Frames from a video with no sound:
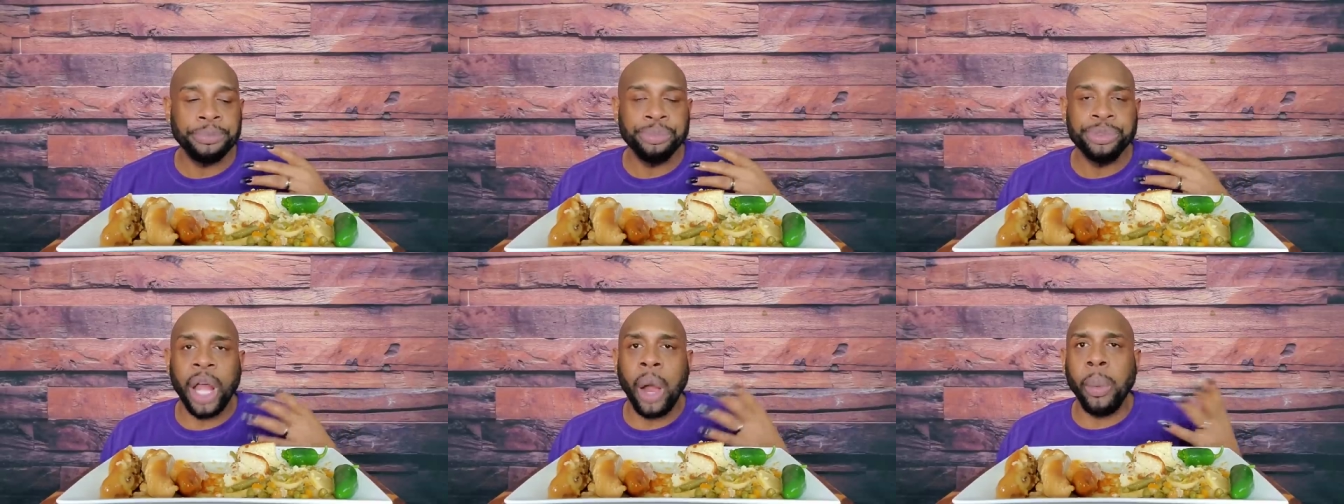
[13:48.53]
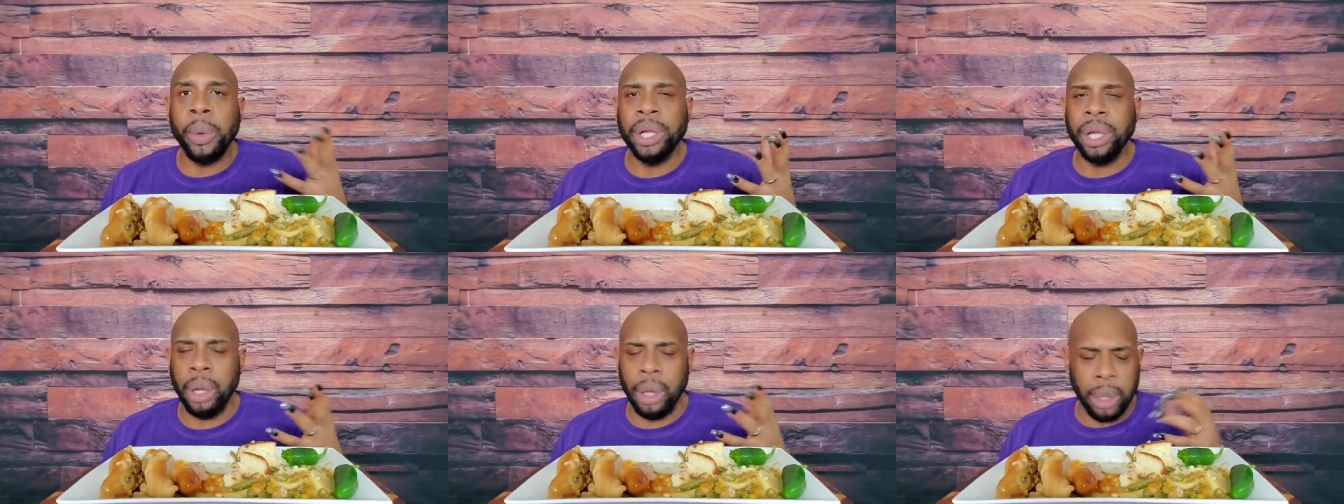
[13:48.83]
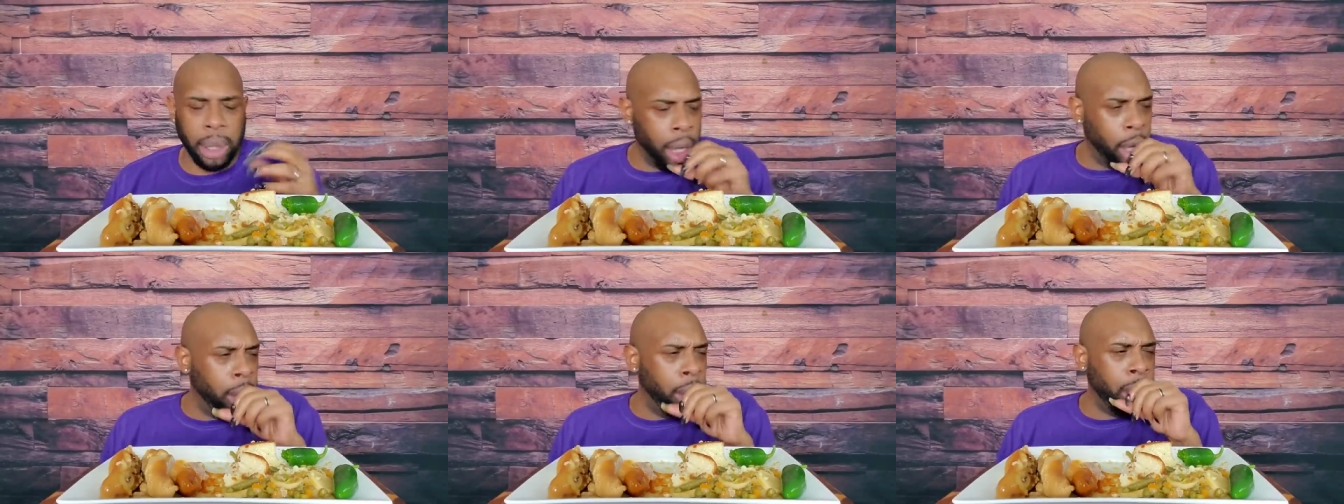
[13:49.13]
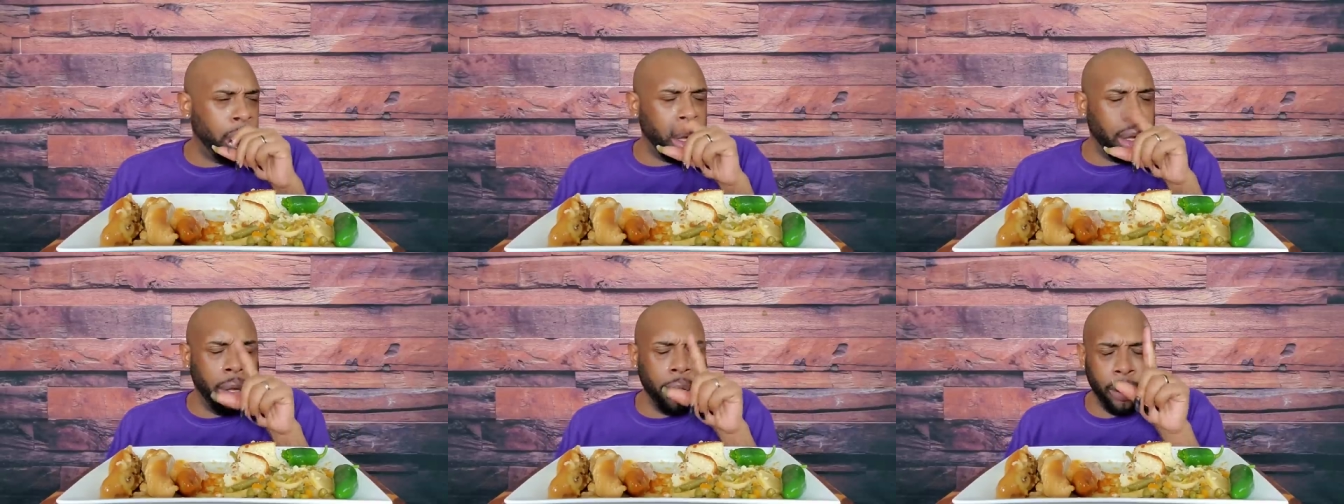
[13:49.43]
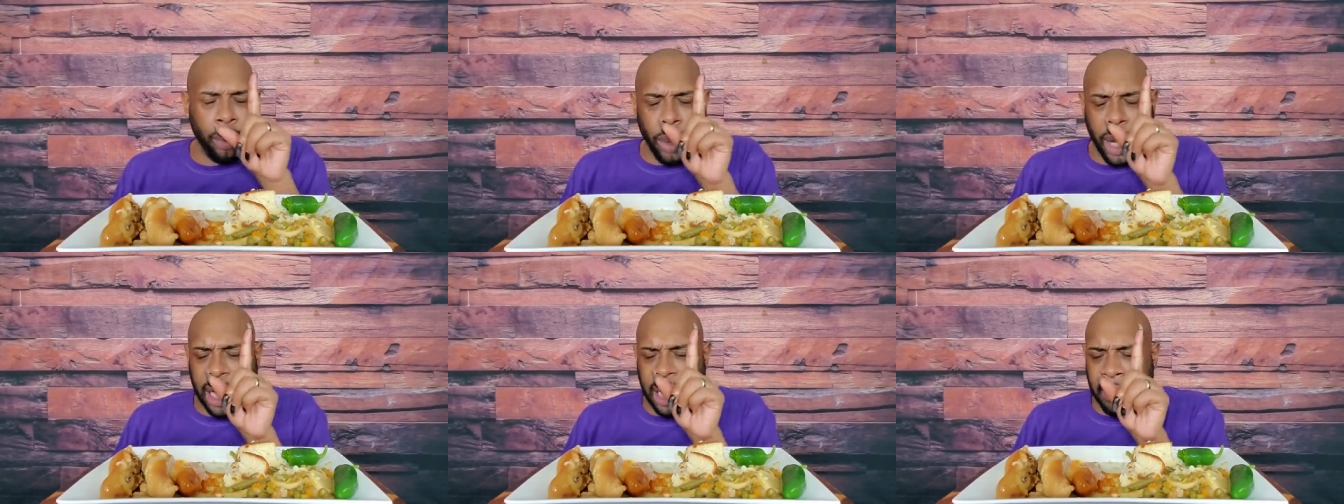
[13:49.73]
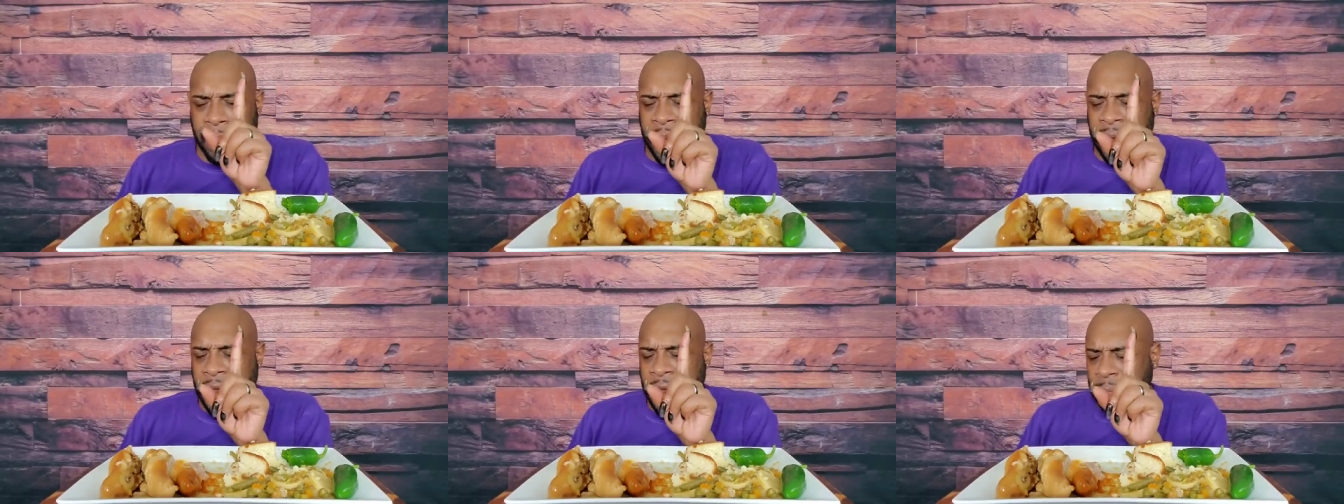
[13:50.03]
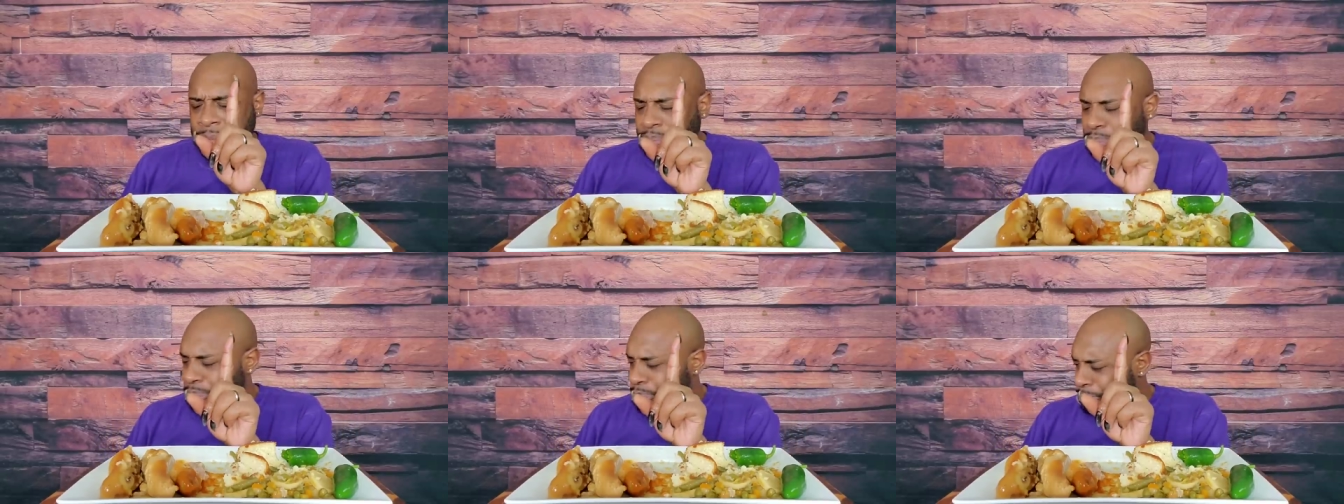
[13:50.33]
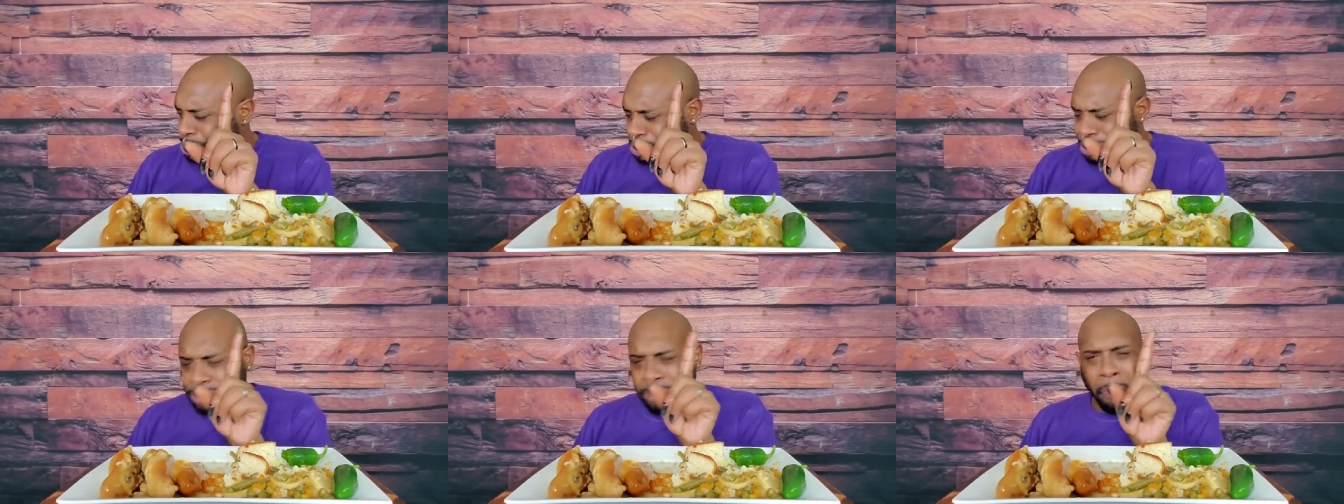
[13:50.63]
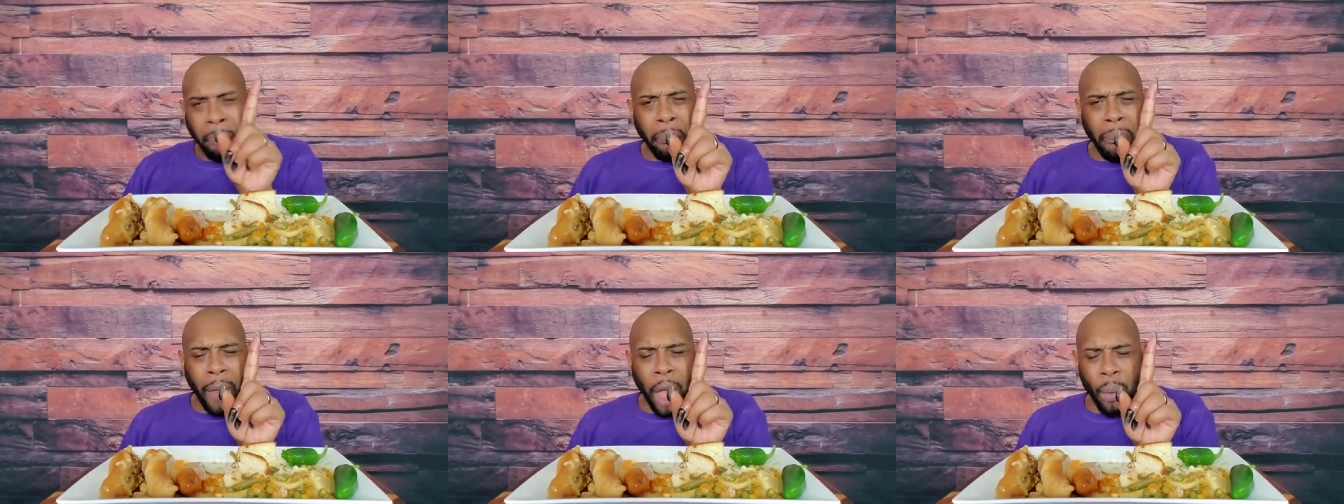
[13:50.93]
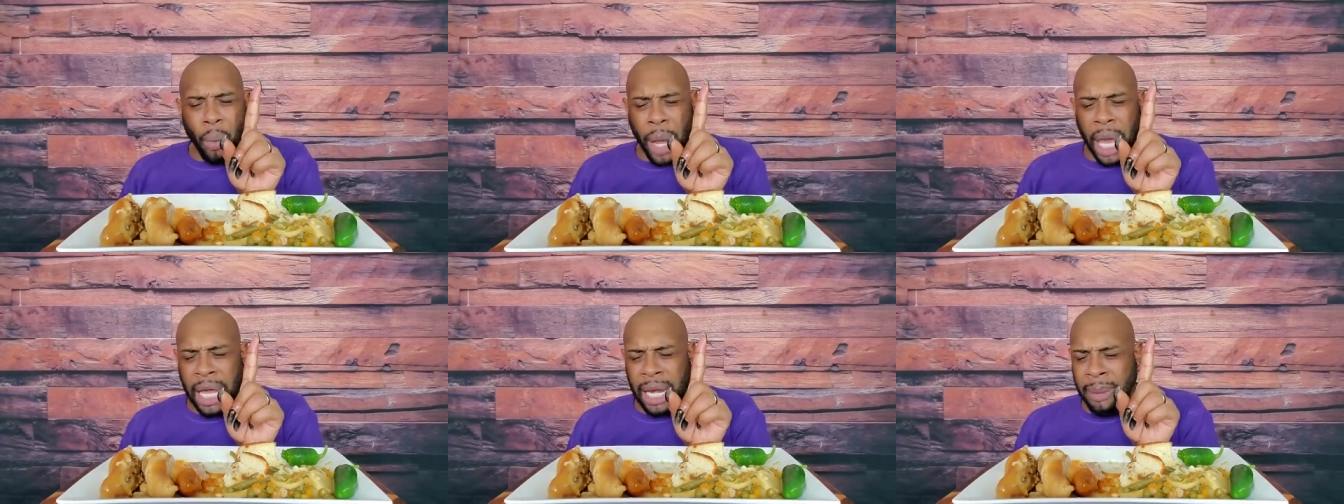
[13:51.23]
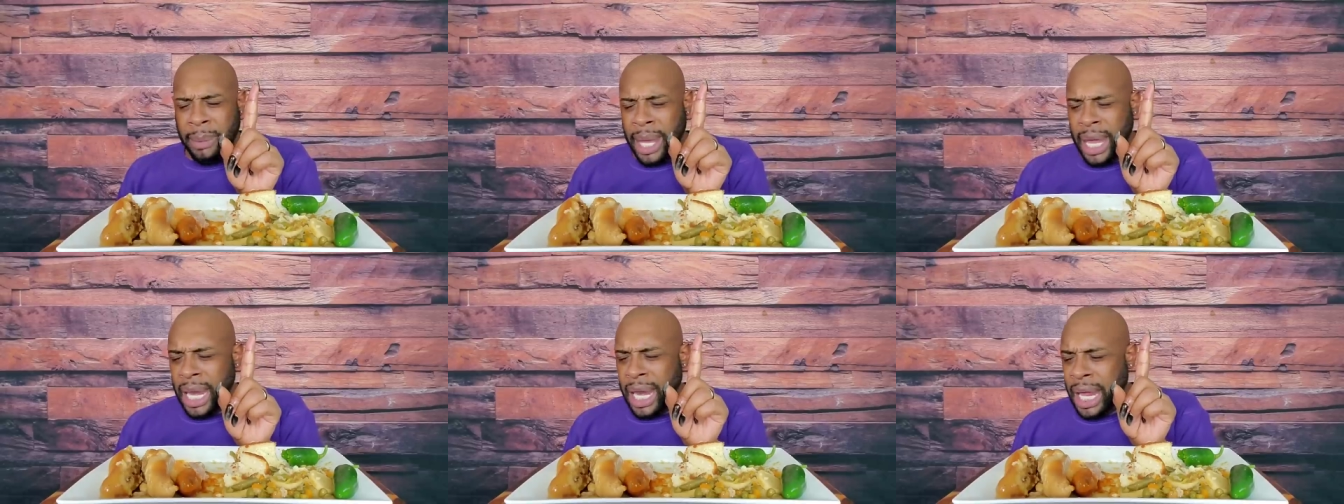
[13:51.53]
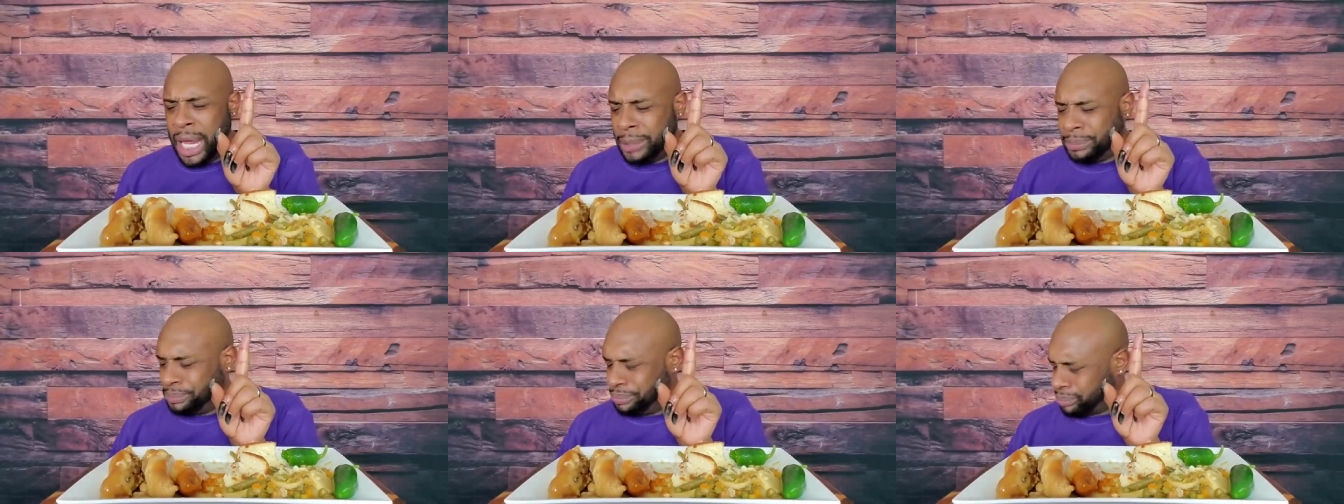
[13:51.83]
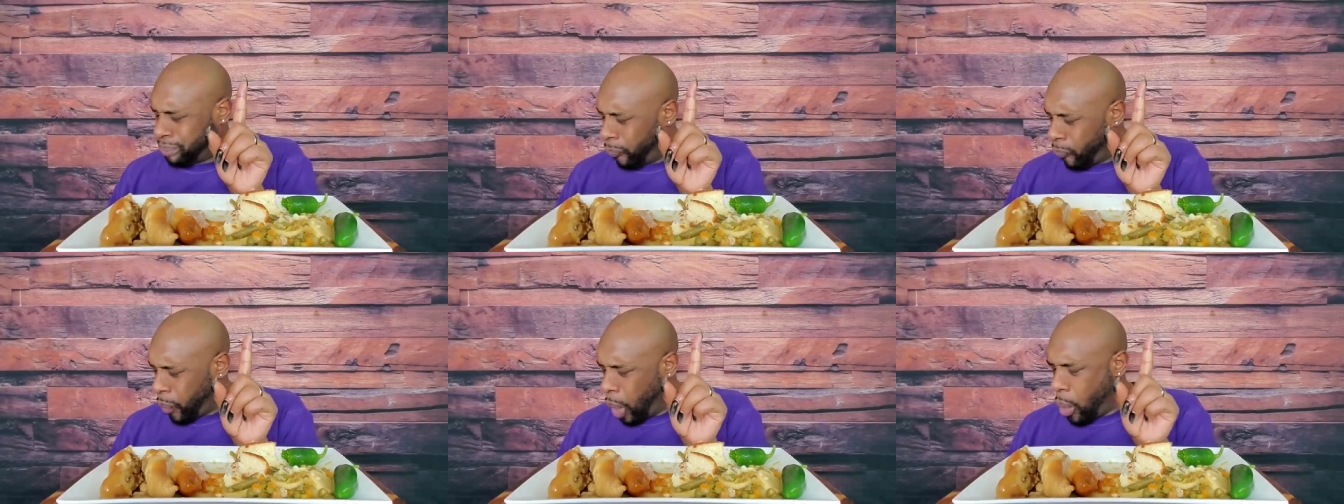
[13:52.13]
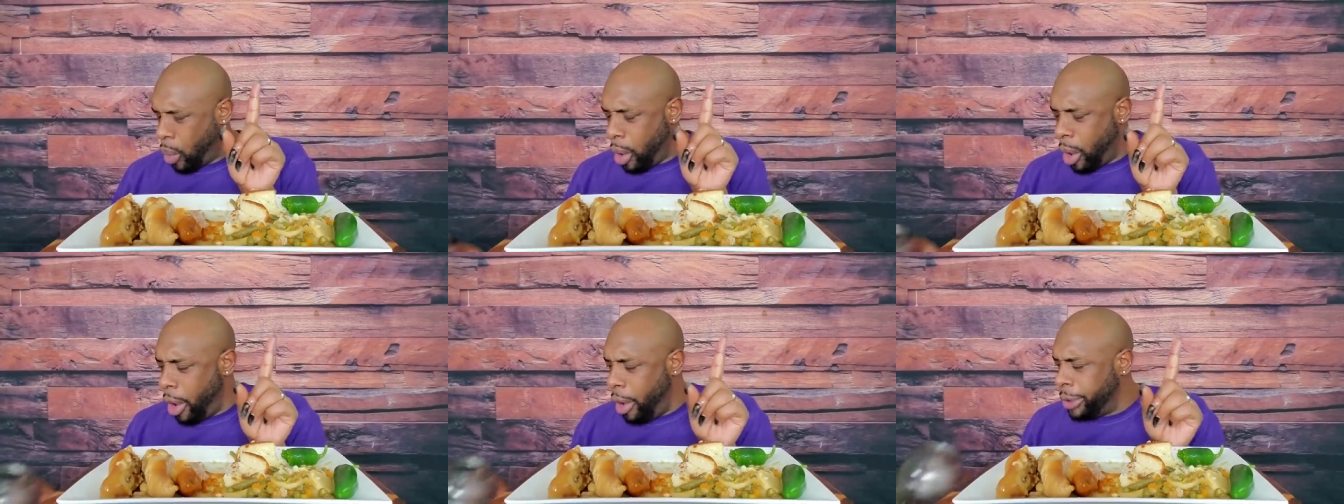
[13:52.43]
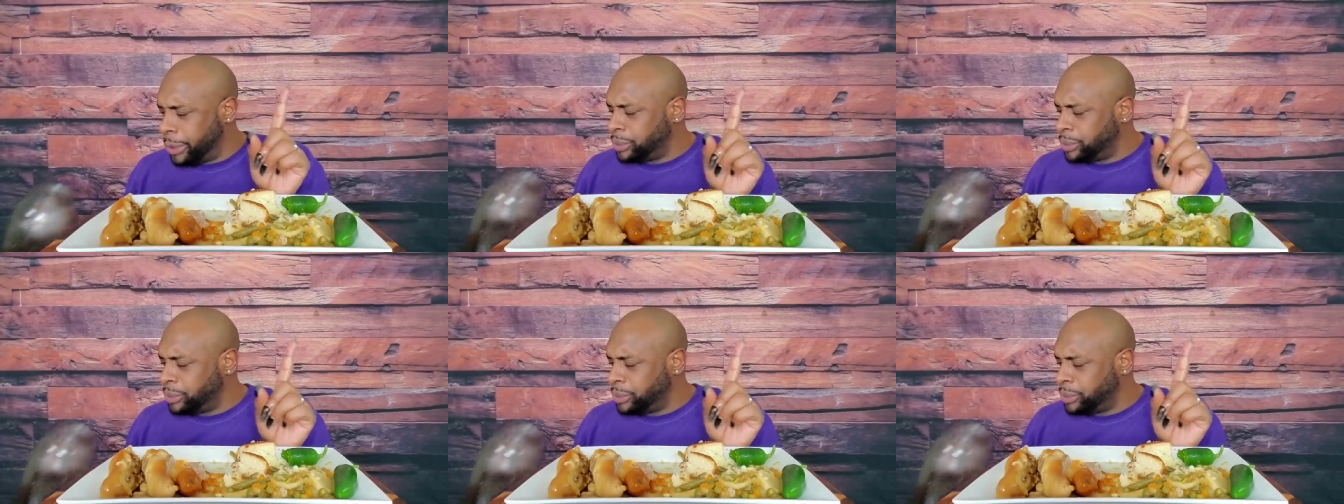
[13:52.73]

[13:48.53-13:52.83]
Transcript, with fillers: That we wait a minute. Wait a minute. Woo!